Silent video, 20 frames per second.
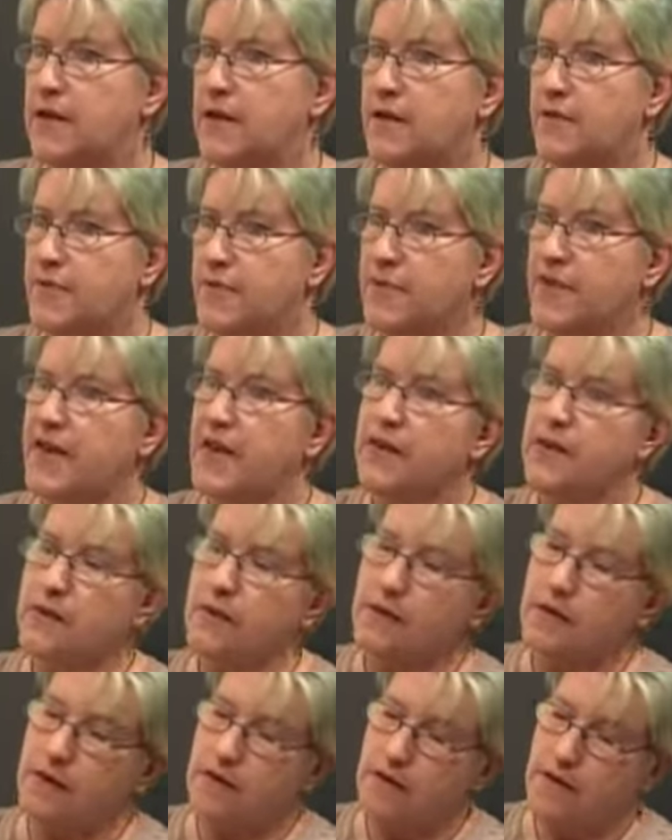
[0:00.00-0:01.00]

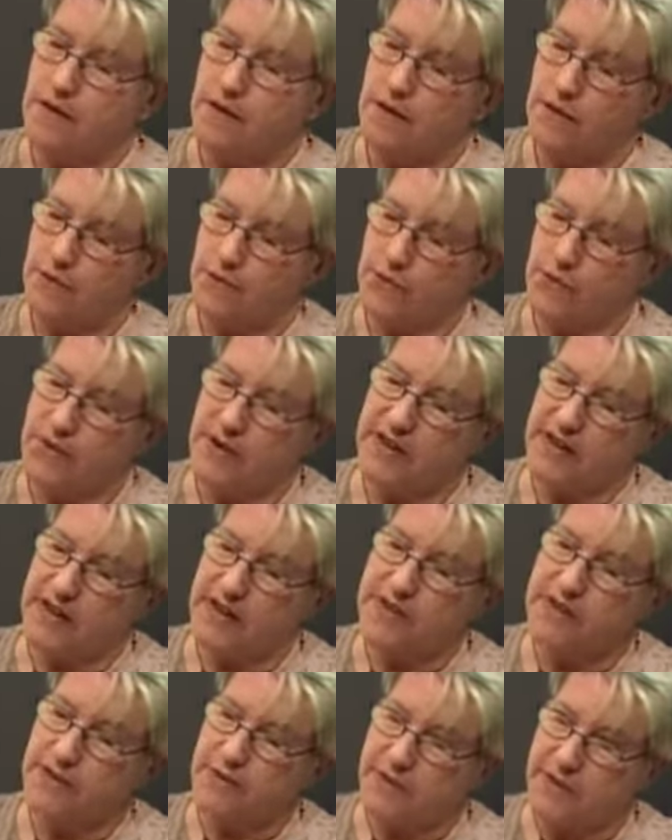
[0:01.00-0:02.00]
then you could
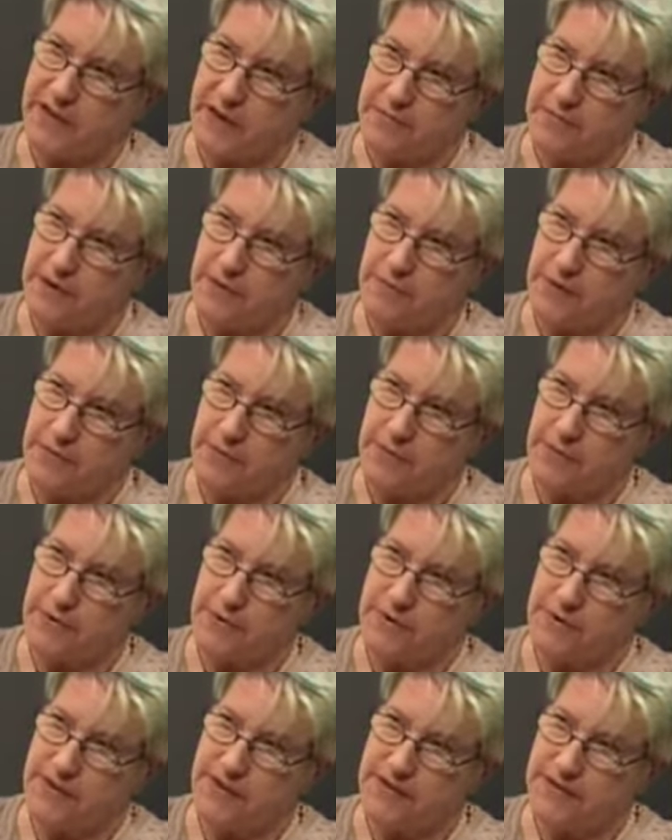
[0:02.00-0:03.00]
ask a family
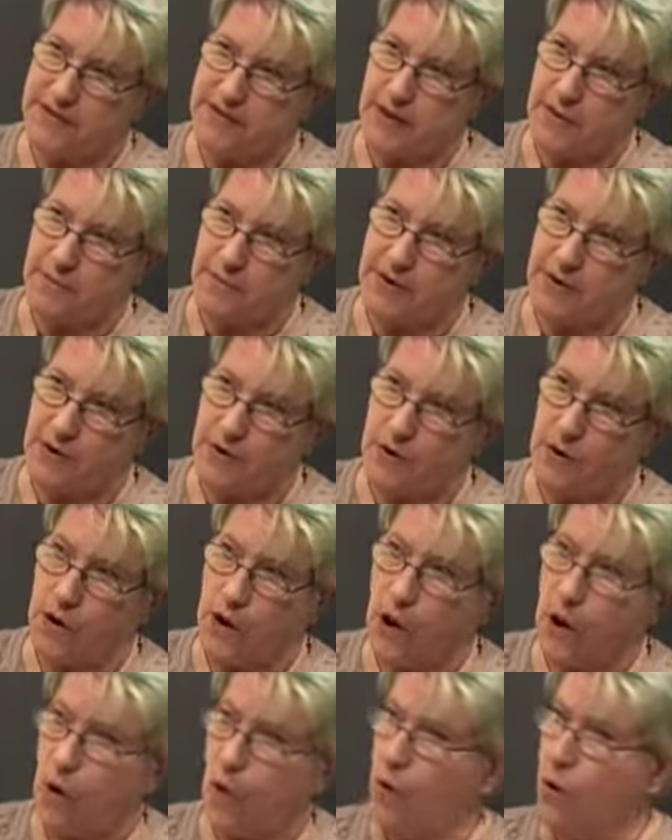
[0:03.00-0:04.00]
member to step in,
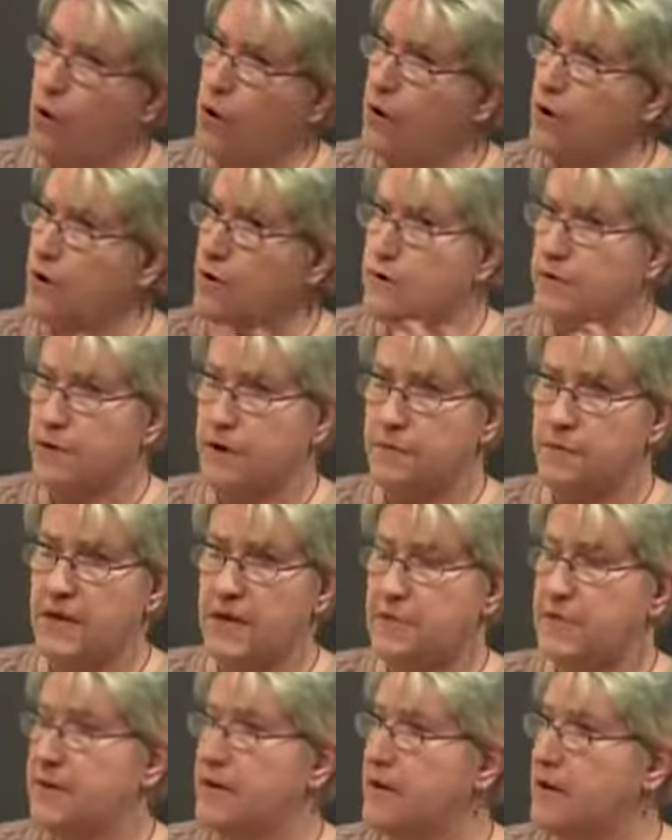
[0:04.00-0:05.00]
or
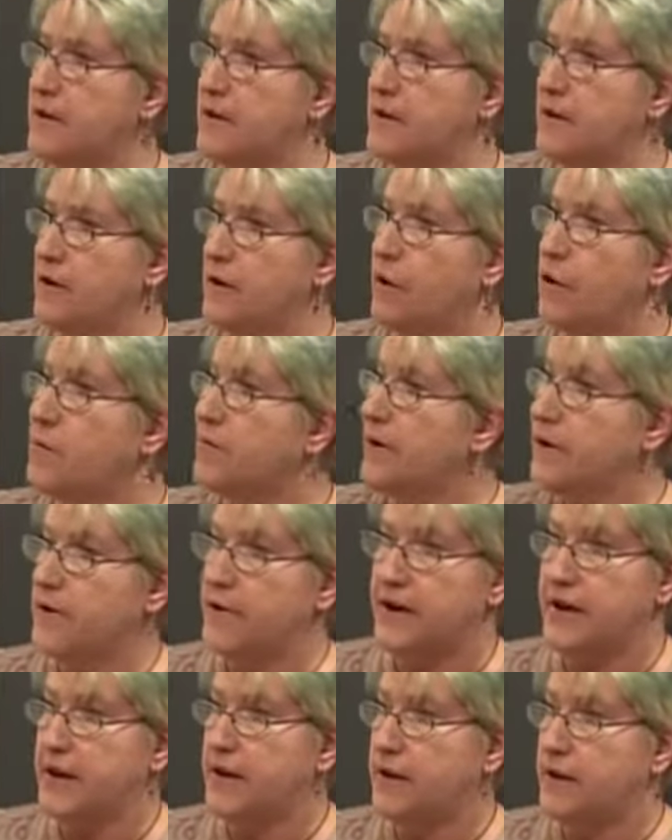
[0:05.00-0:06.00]
maybe a home
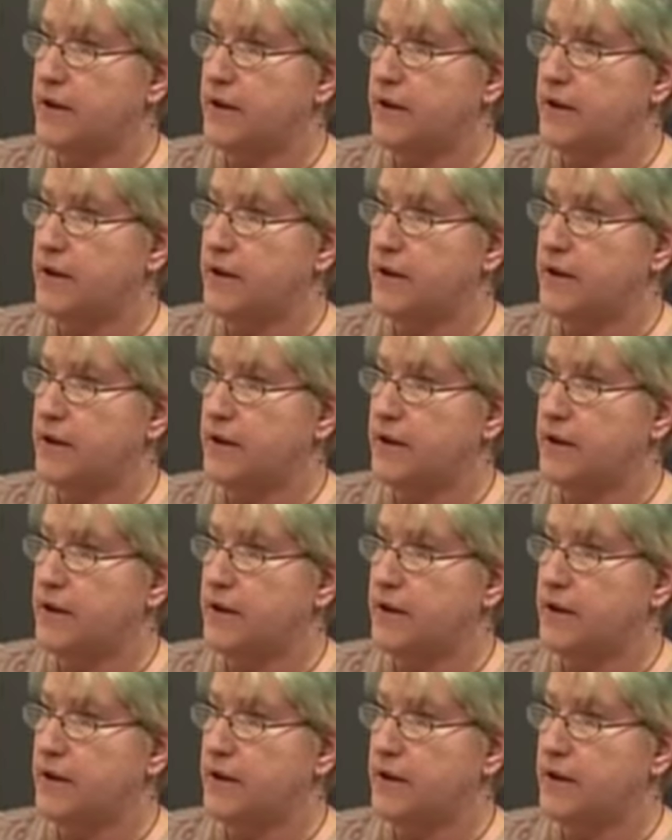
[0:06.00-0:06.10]
care aide.